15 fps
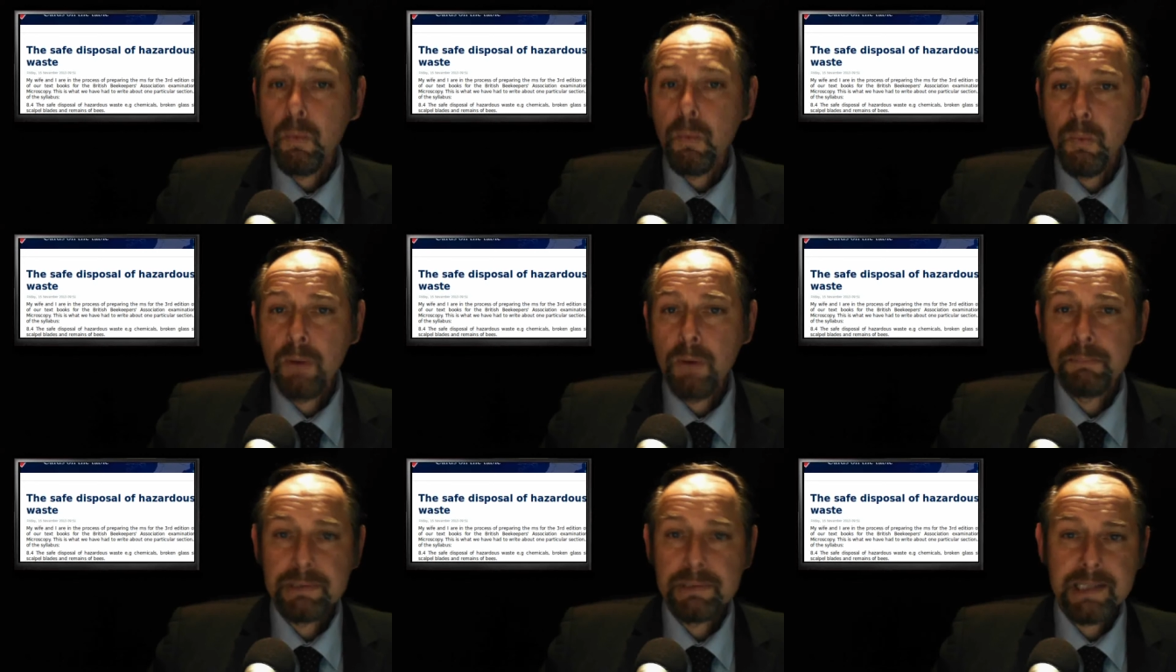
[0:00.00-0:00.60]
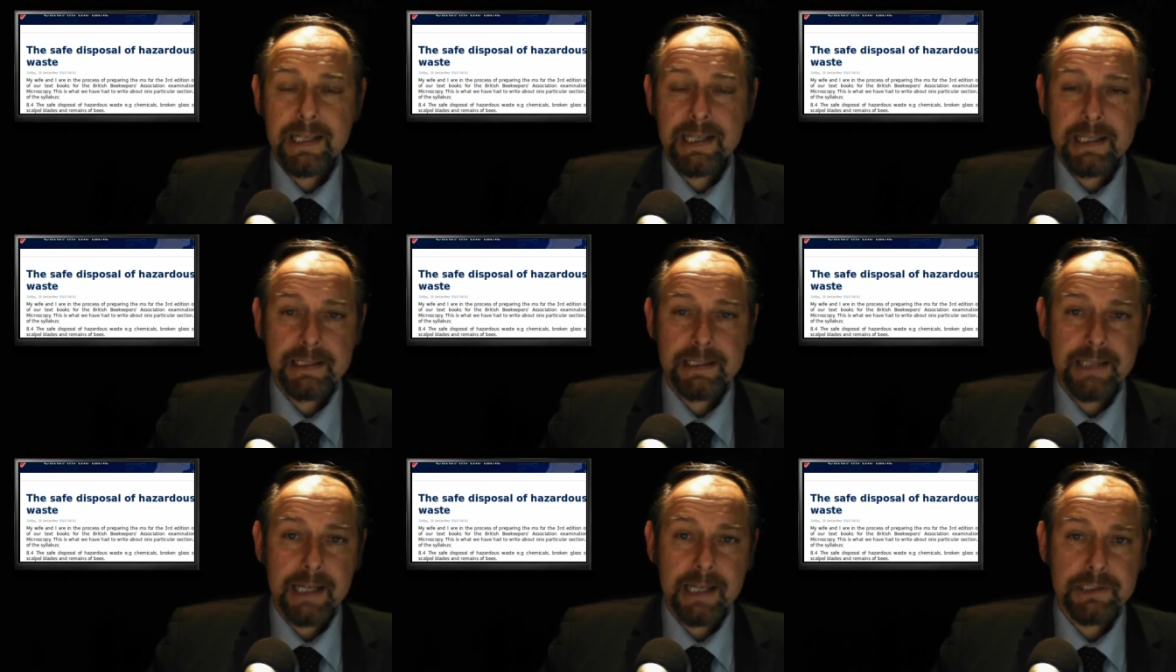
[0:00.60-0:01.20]
one particular
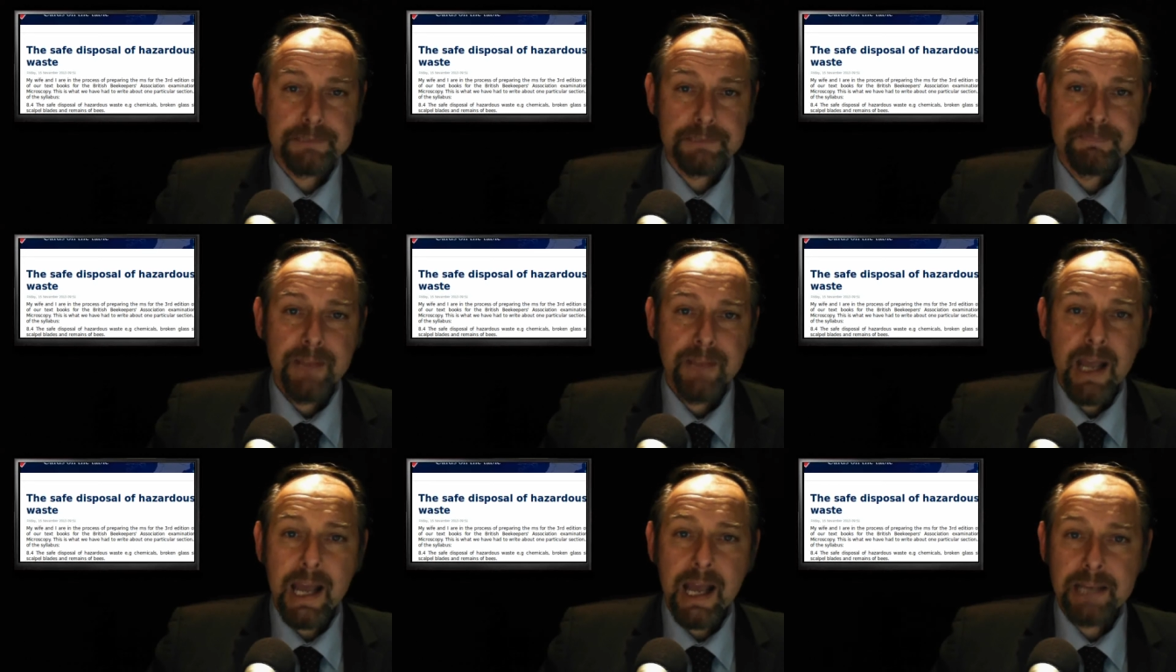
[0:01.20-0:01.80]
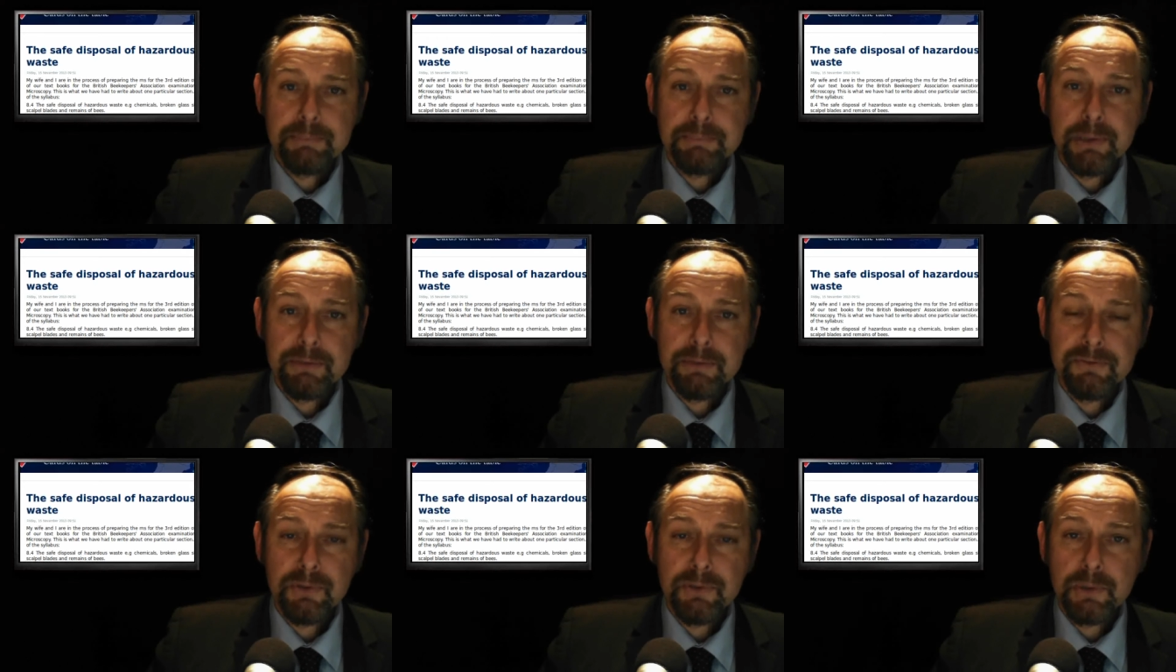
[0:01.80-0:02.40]
section, eight
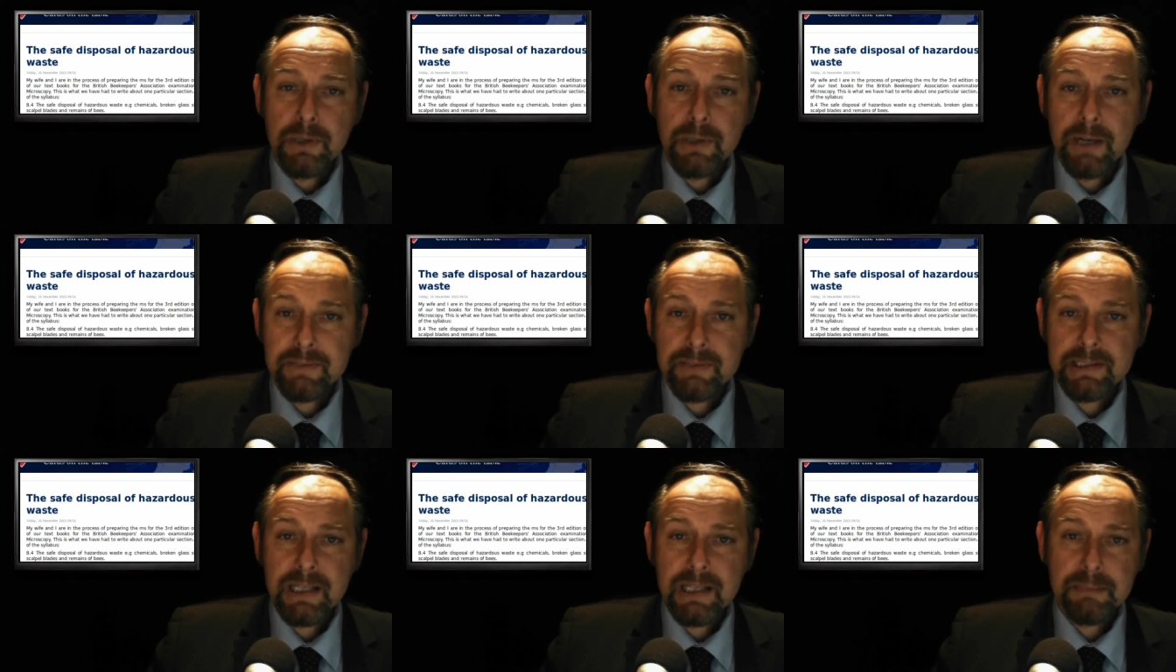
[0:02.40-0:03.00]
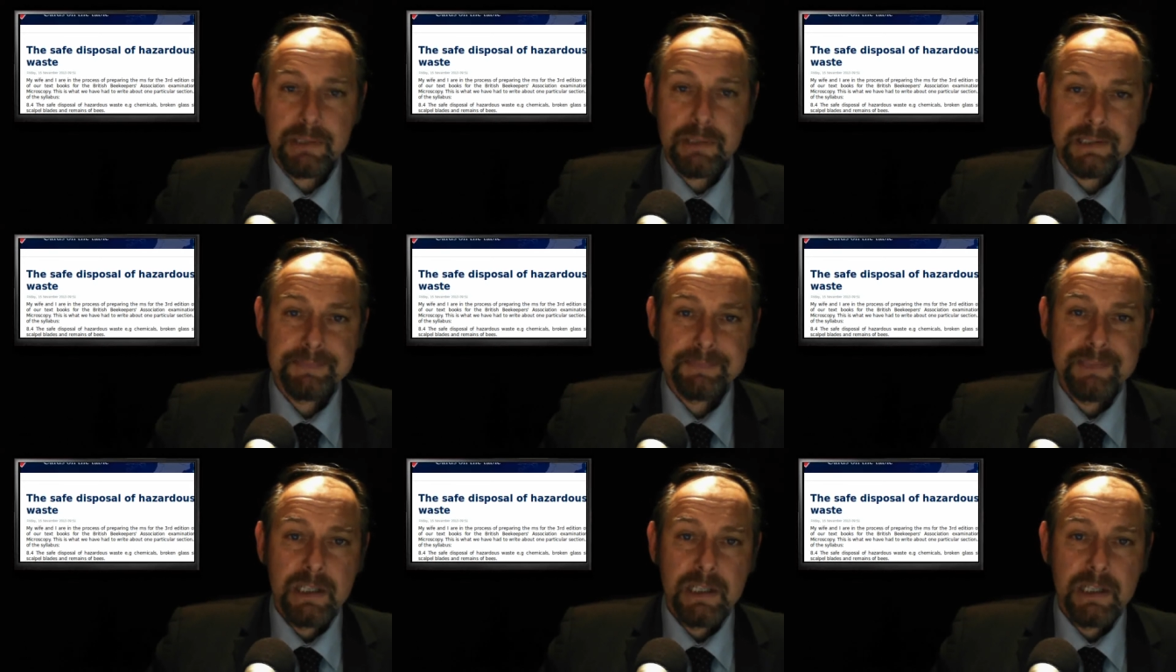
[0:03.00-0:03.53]
point four, of the syllabus.